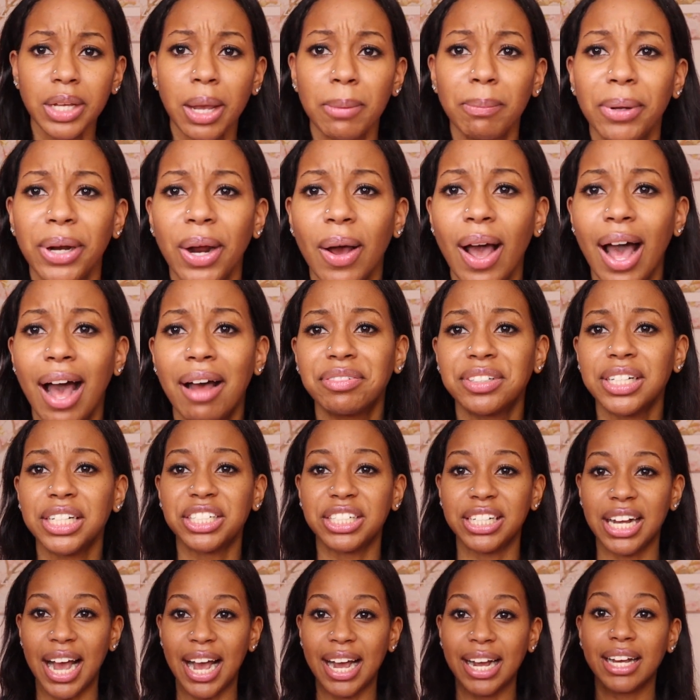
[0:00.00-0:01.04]
but I'll have to
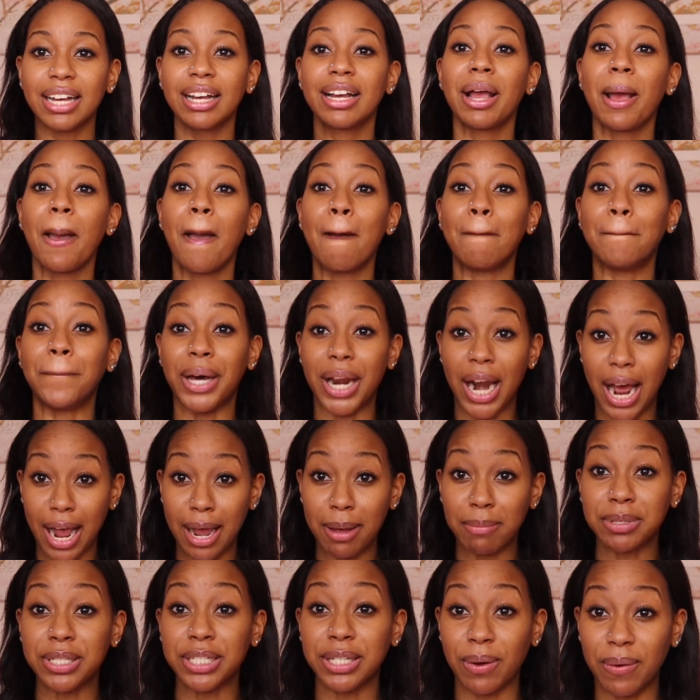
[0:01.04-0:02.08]
check. But I
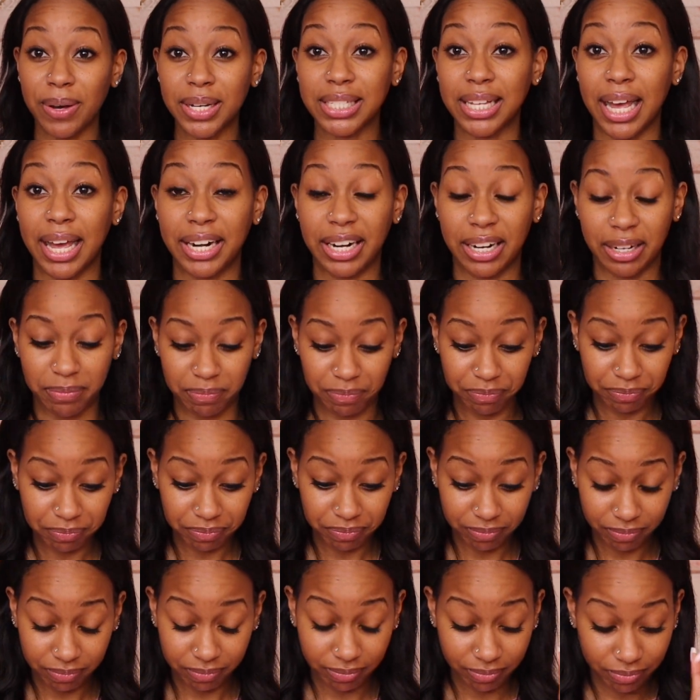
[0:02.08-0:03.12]
am so excited
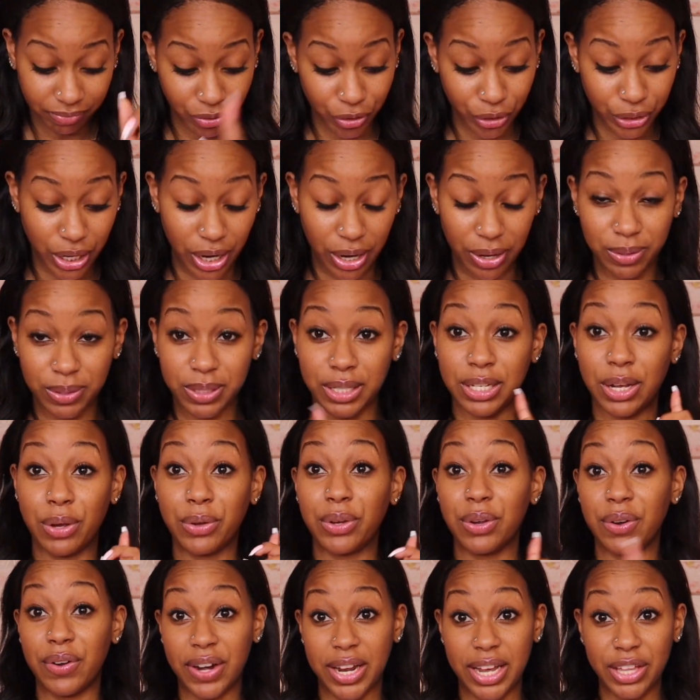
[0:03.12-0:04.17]
for those. So
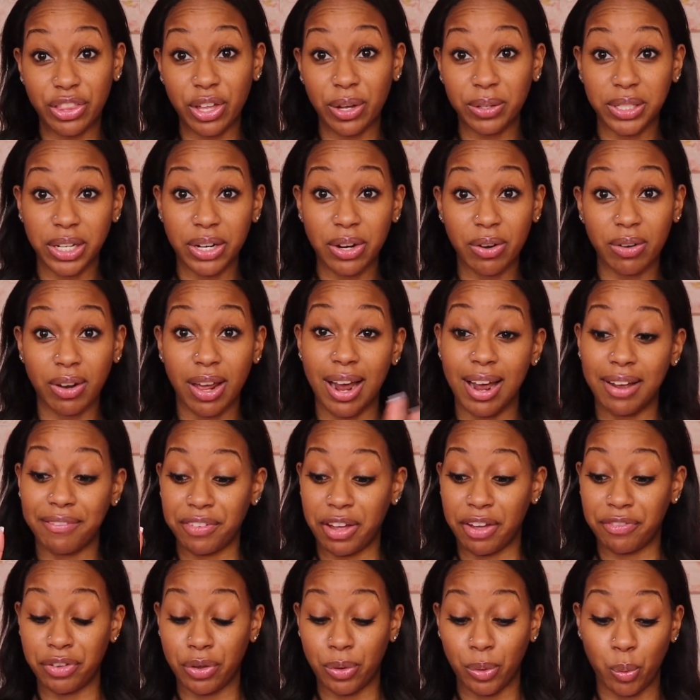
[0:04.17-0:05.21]
you need those in your life.
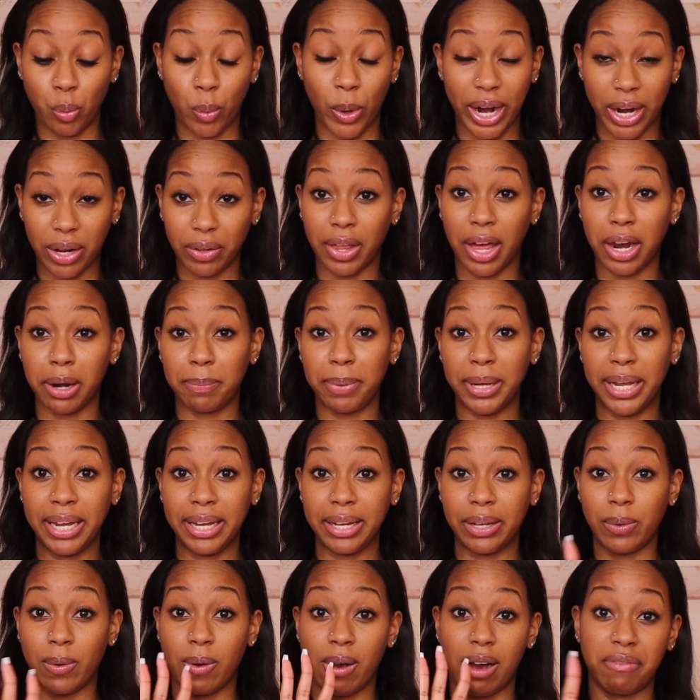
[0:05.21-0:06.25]
If you wear a lot of
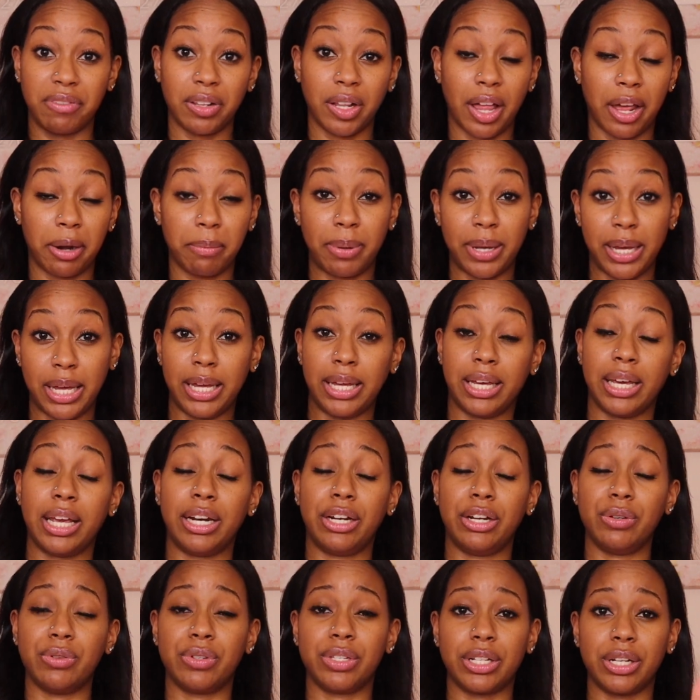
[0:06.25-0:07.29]
pink, you have a lot of pink,
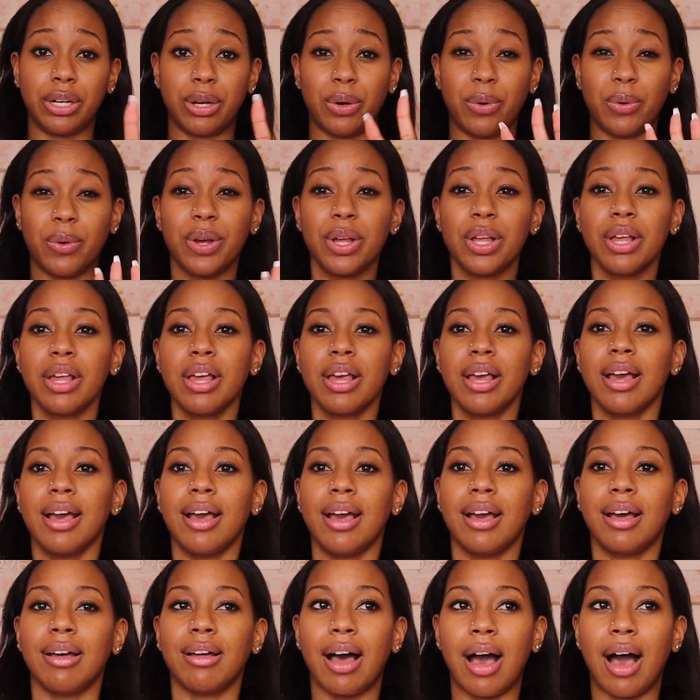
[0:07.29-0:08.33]
and you still
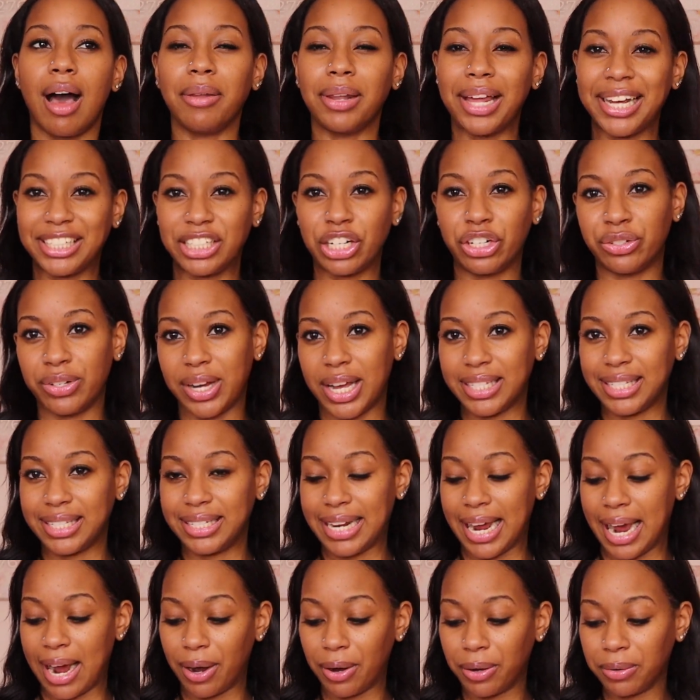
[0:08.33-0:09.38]
like to dress
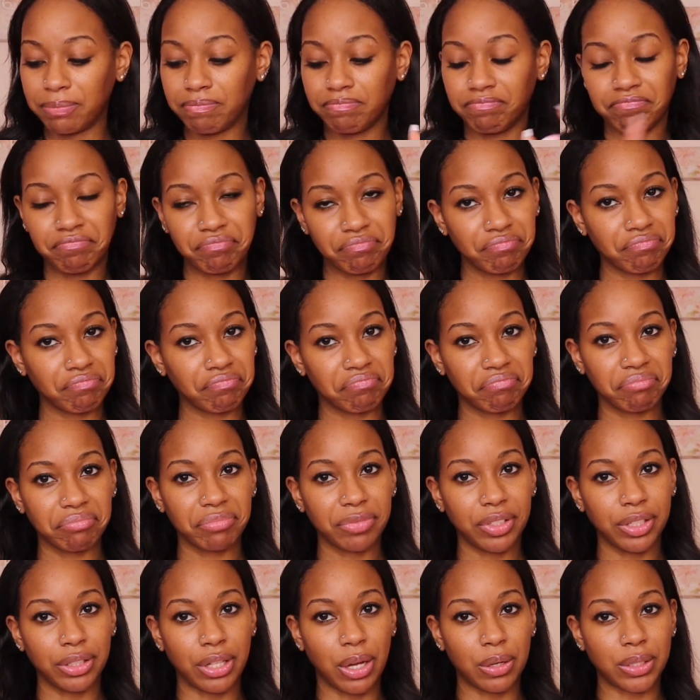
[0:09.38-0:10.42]
down,
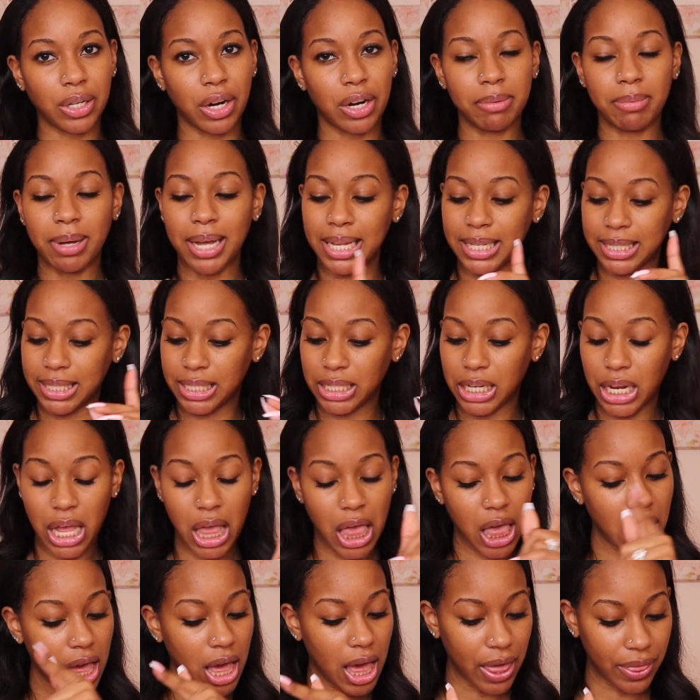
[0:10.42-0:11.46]
those are a must.
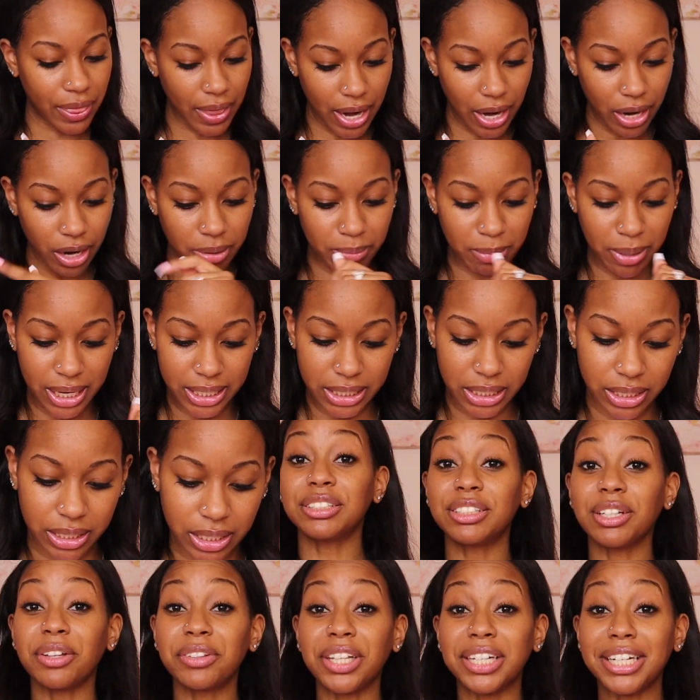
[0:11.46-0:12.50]
They're a must.
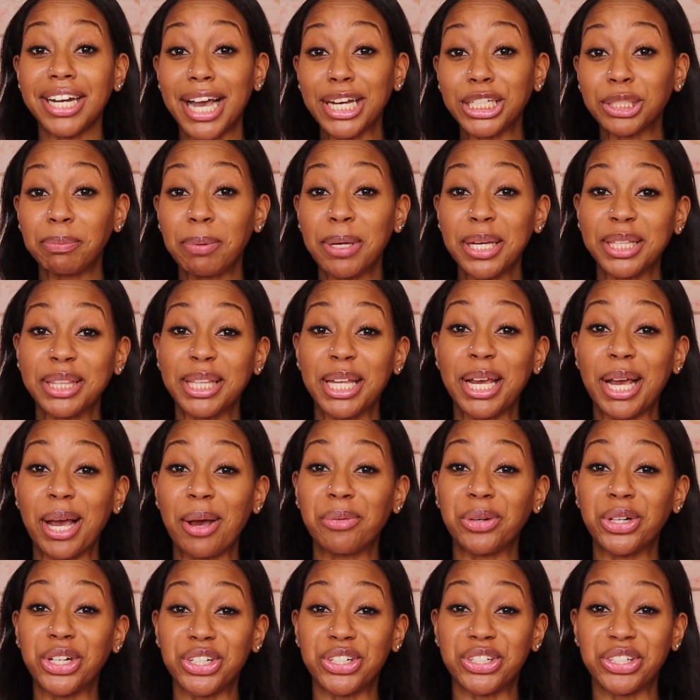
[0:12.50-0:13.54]
So the next pink thing I
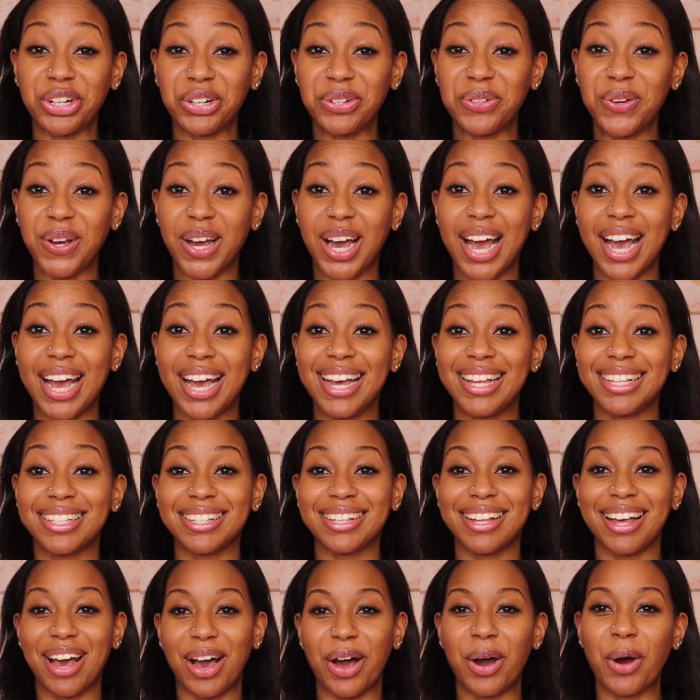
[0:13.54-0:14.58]
want to show you guys,
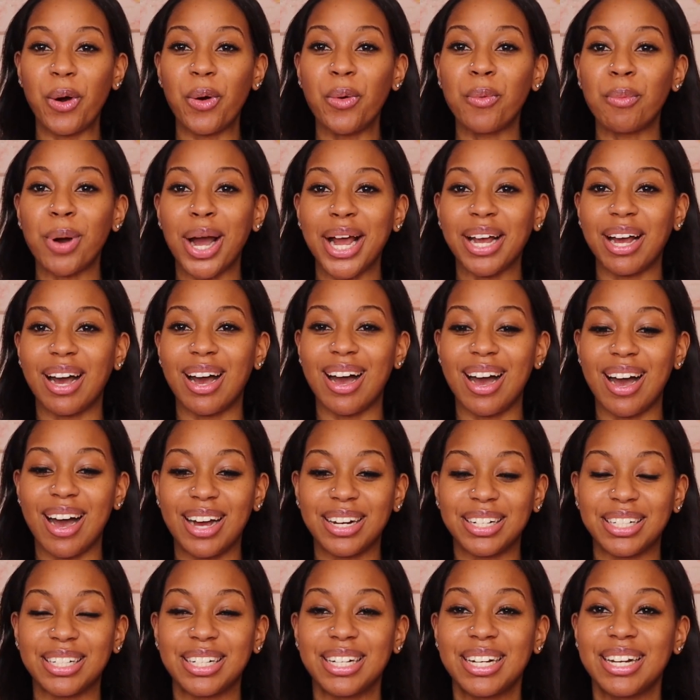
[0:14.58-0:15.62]
oh my
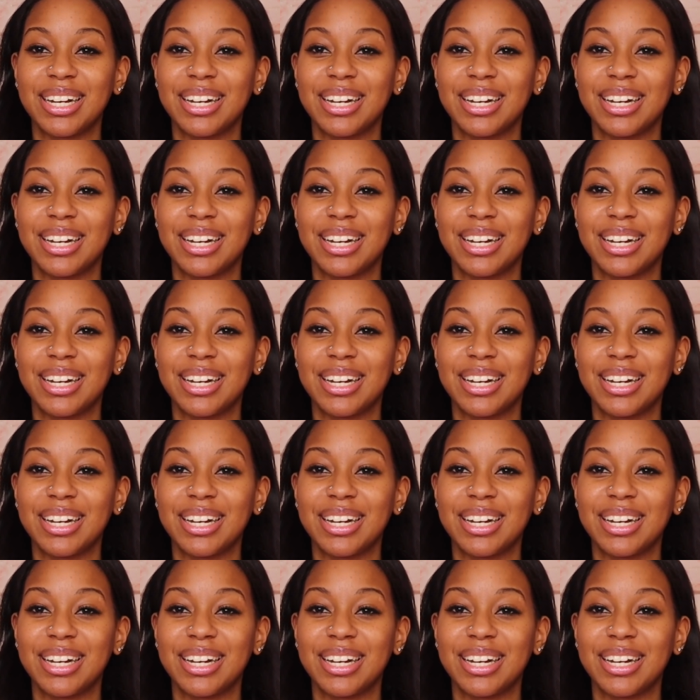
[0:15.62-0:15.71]
gosh,